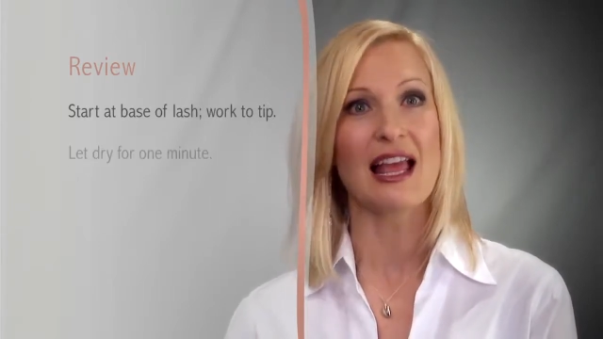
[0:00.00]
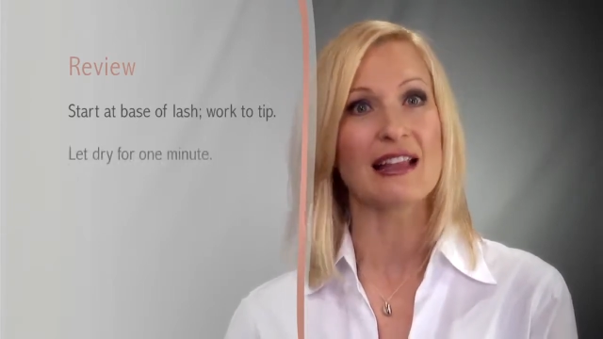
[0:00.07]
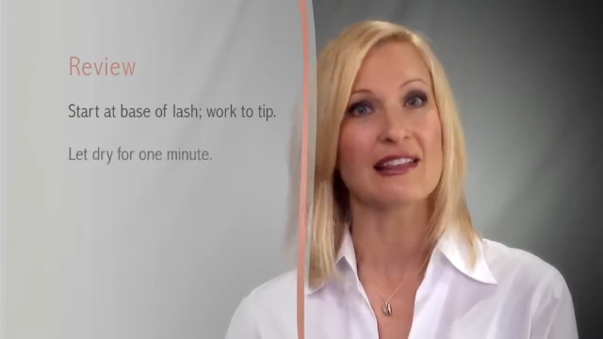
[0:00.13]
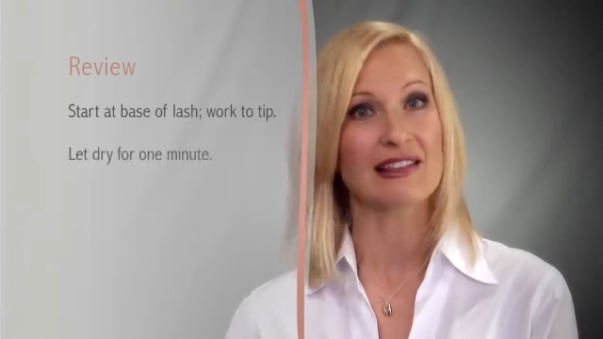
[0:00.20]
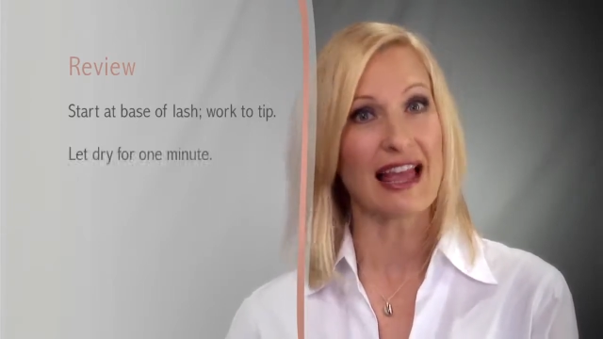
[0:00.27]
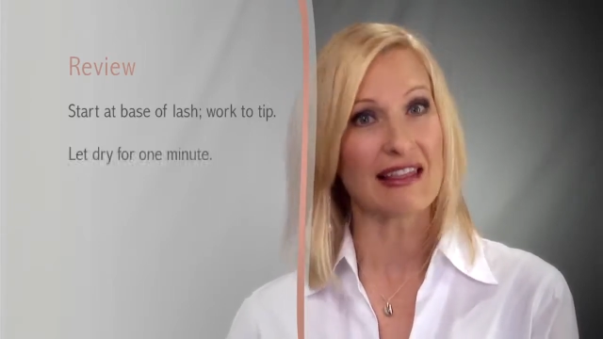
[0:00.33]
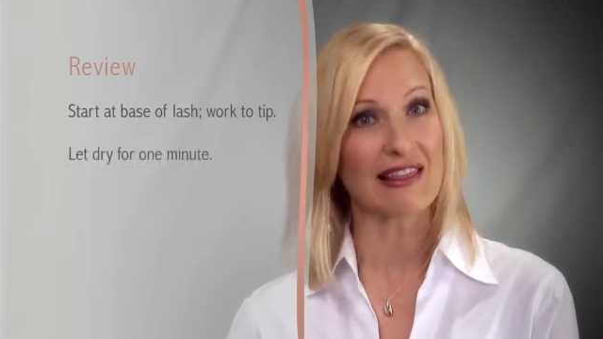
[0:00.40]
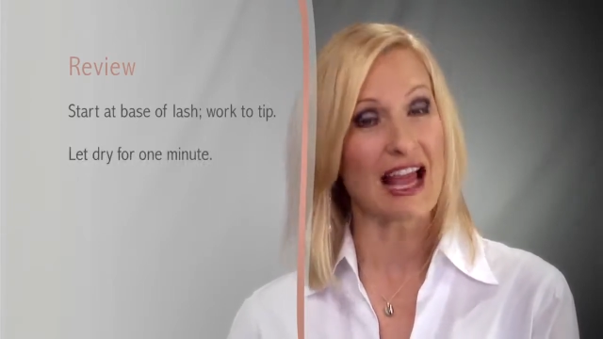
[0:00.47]

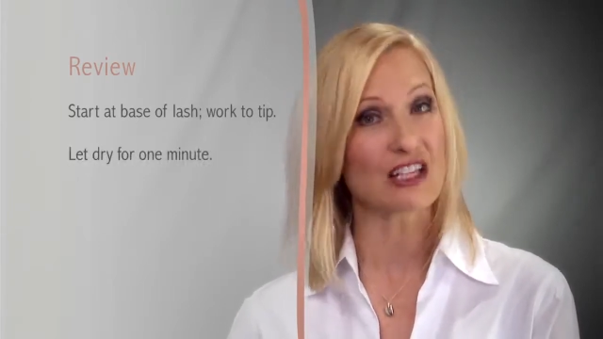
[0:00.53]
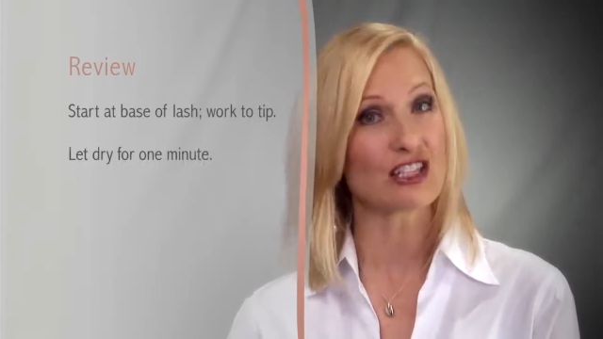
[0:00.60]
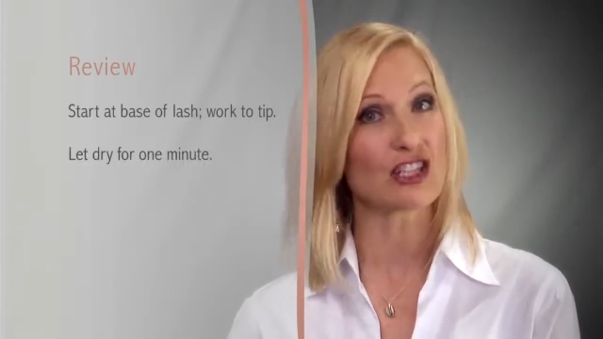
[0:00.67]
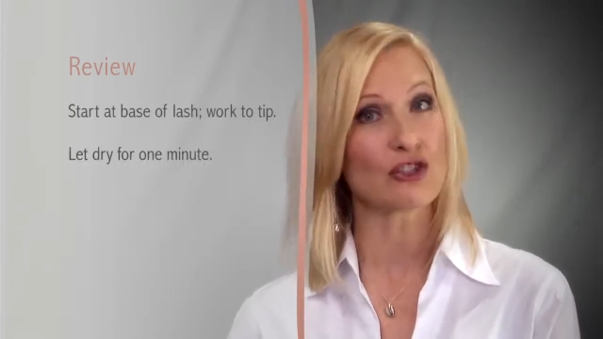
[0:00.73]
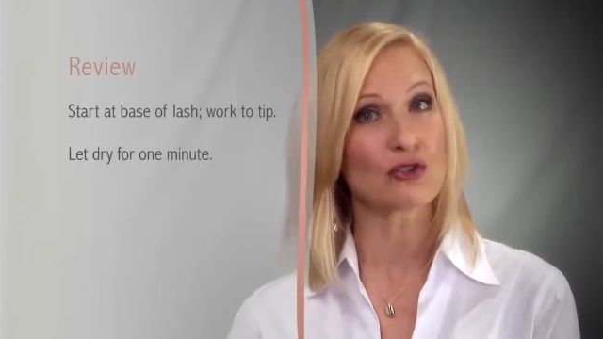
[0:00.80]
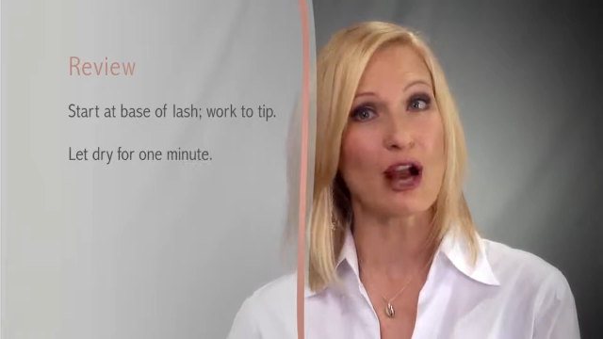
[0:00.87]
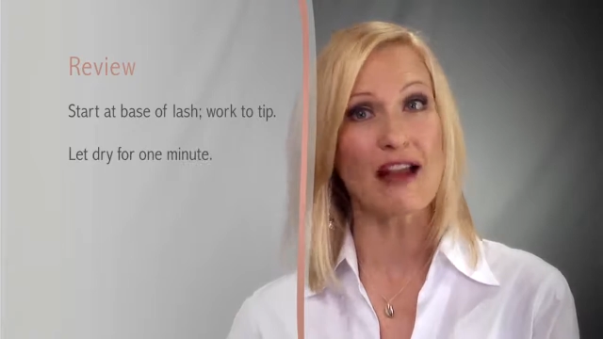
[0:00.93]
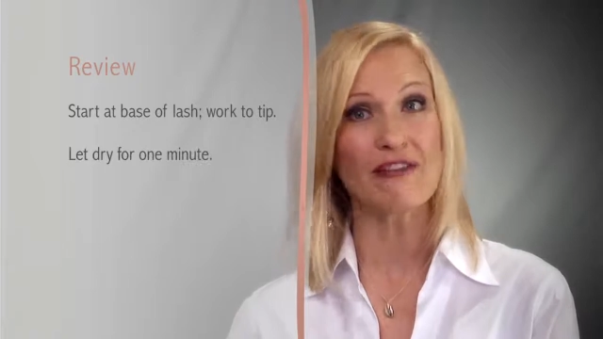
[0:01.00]
Let lashes
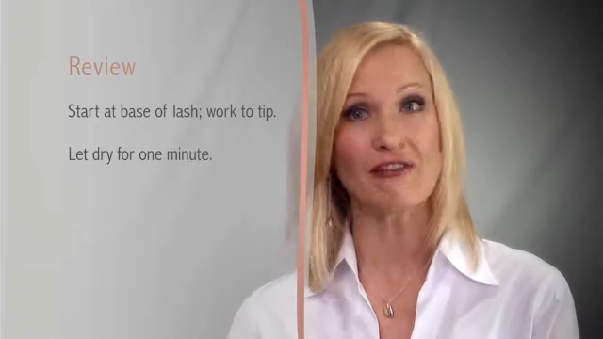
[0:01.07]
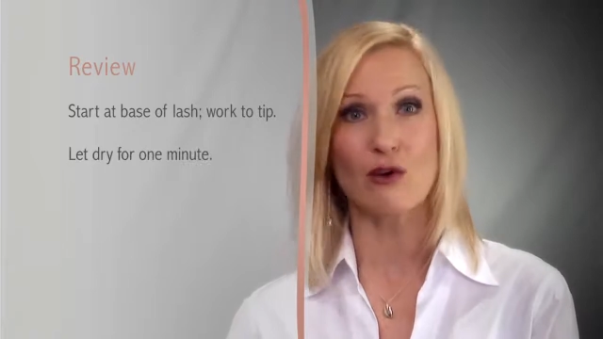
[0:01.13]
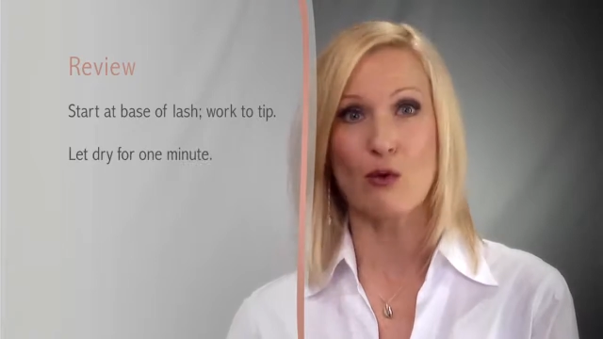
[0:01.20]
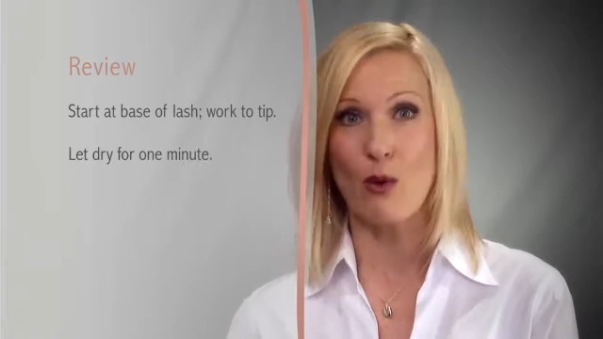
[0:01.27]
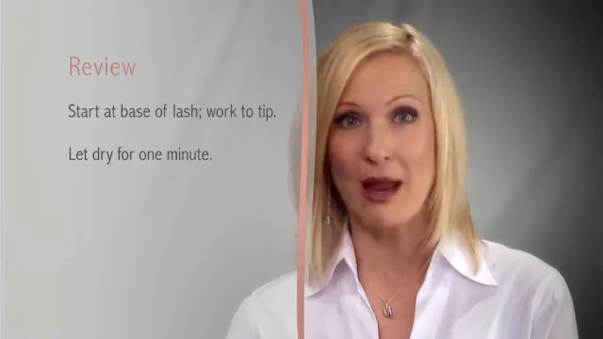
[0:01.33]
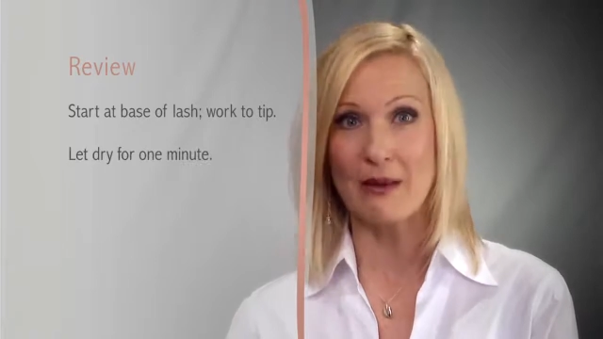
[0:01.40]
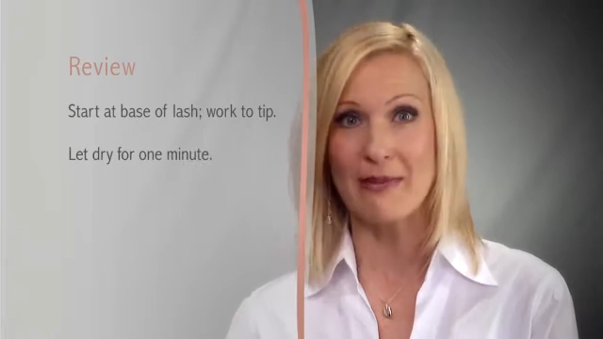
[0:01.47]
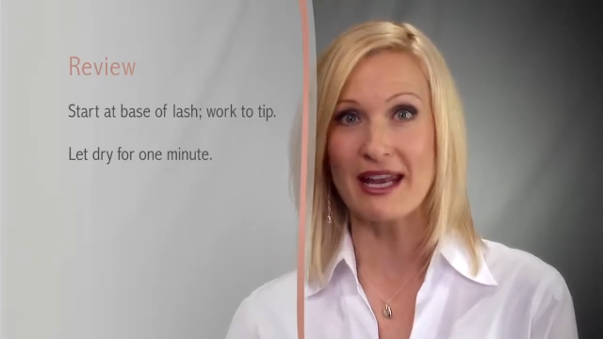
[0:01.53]
dry for
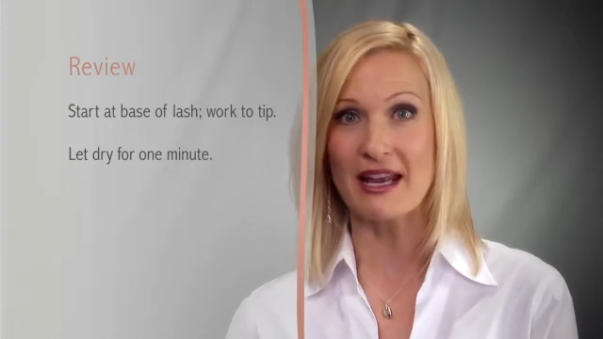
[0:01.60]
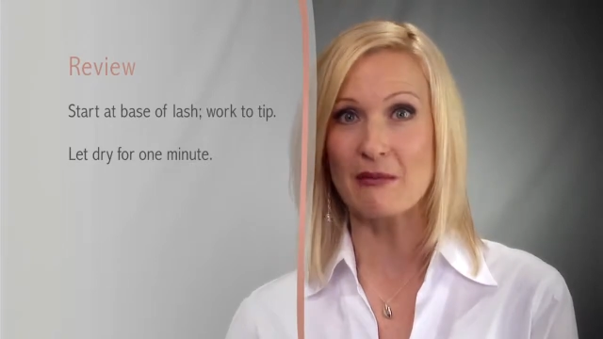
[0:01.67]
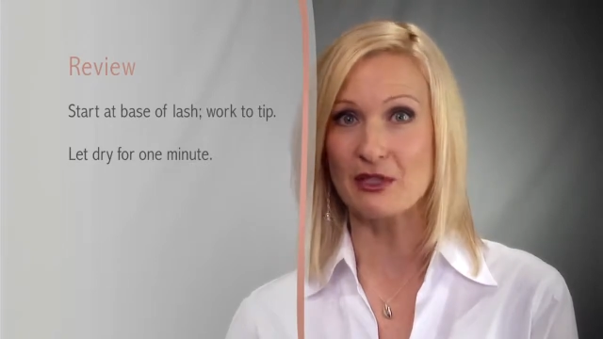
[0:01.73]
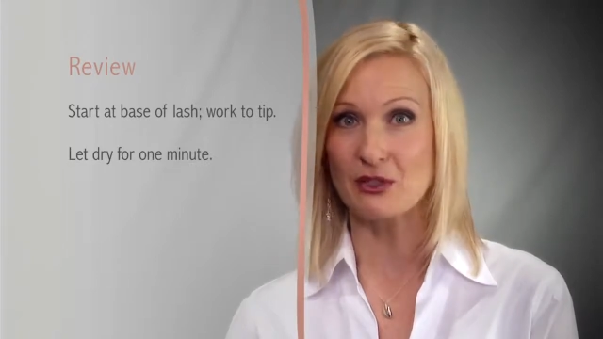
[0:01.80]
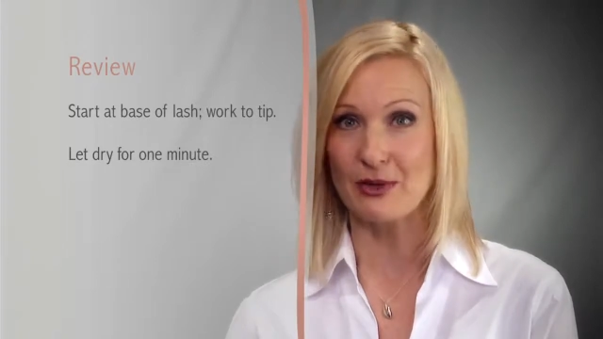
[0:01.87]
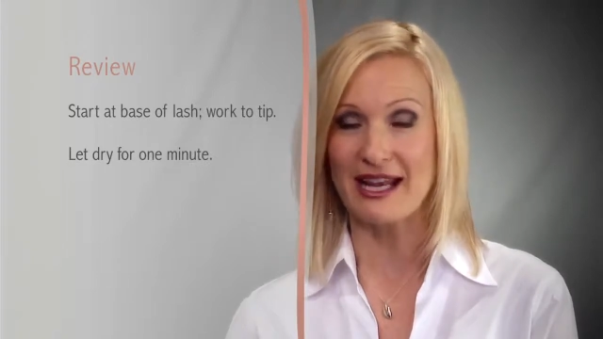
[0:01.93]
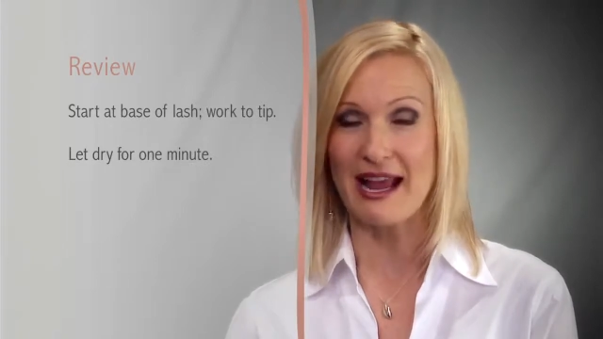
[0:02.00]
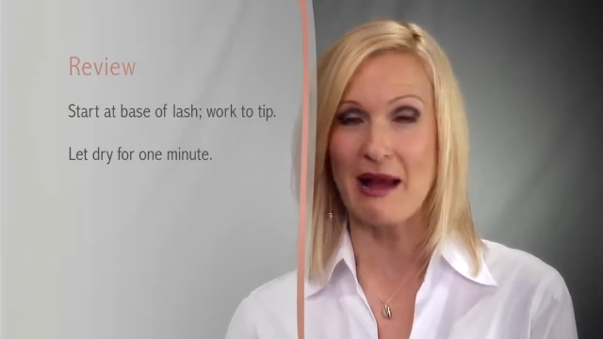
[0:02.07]
1 minute
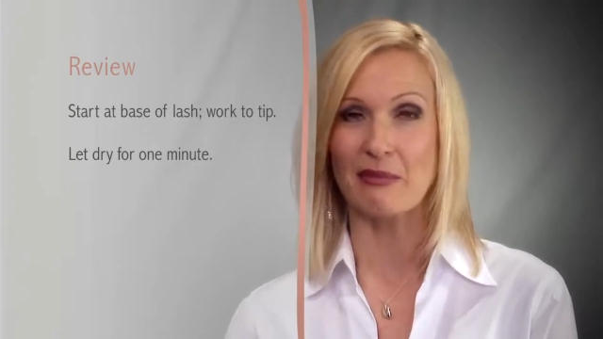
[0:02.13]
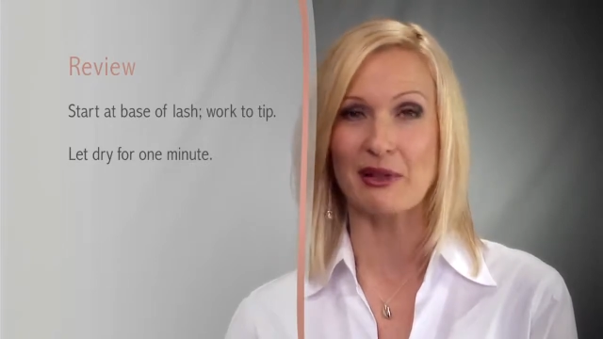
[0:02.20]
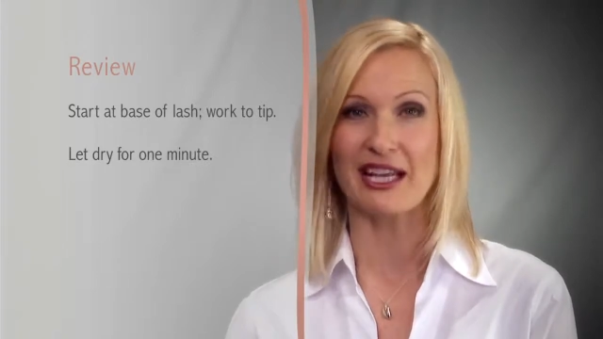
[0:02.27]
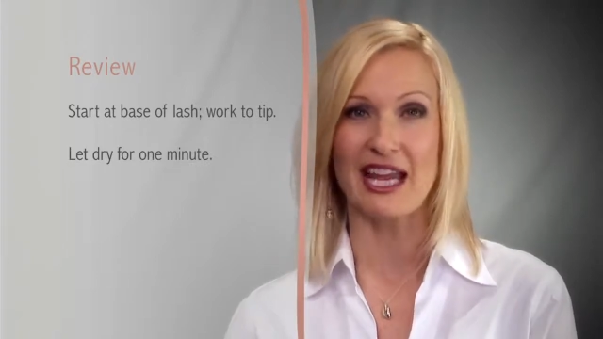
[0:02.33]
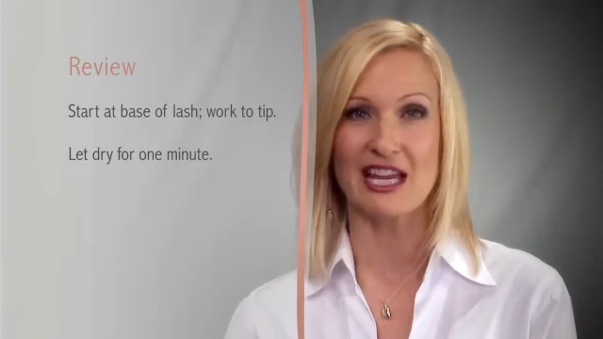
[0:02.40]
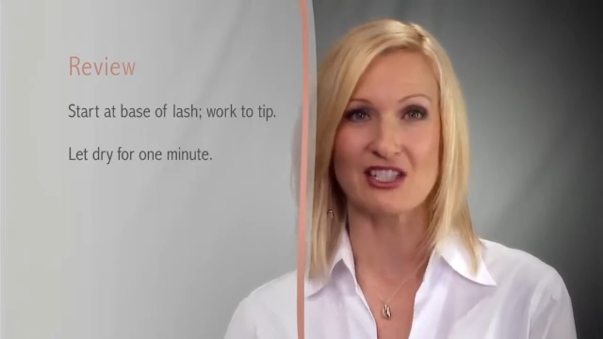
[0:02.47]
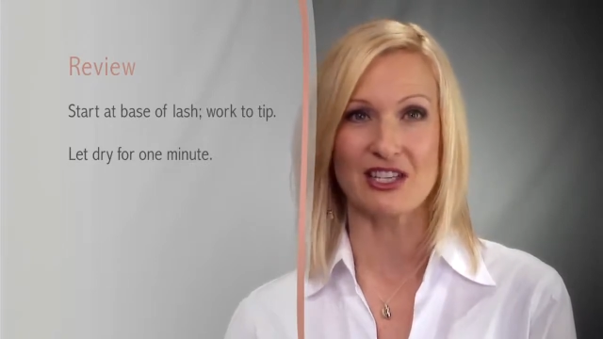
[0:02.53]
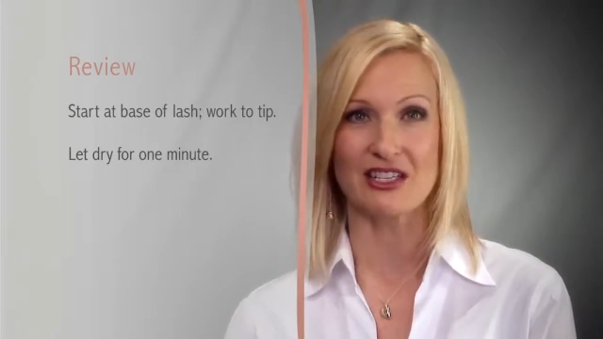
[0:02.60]
between
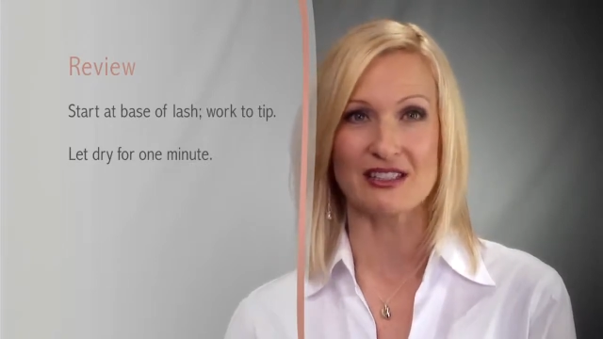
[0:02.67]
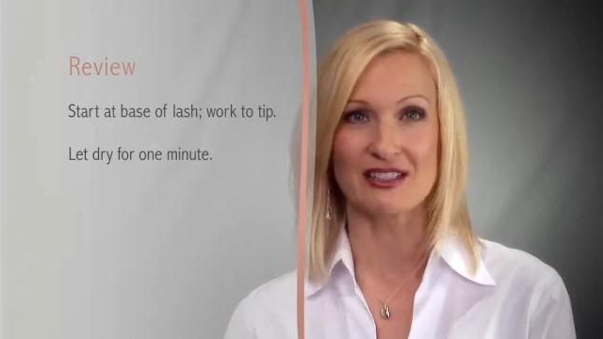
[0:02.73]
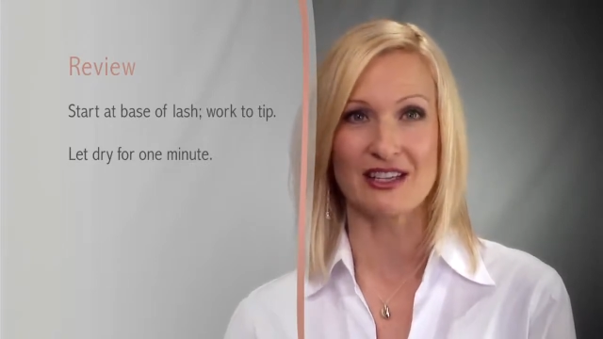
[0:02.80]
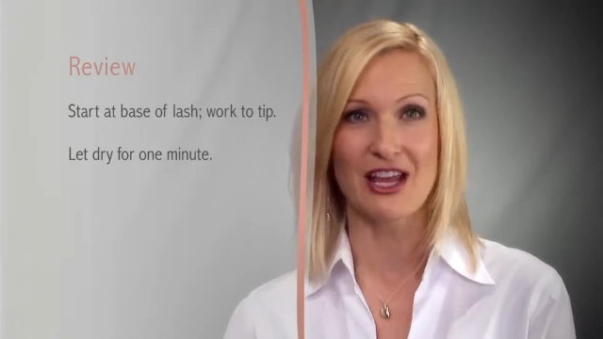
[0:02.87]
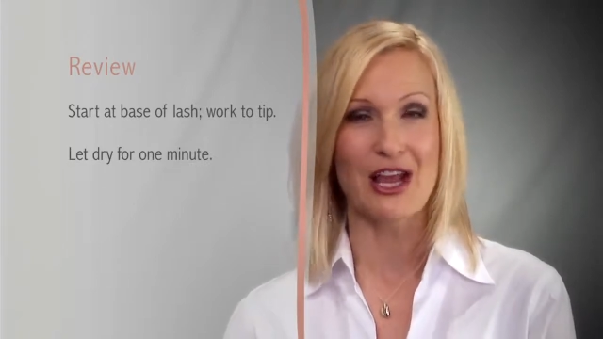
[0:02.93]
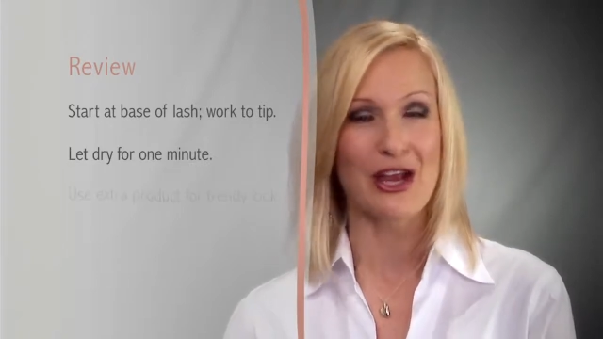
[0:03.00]
applications.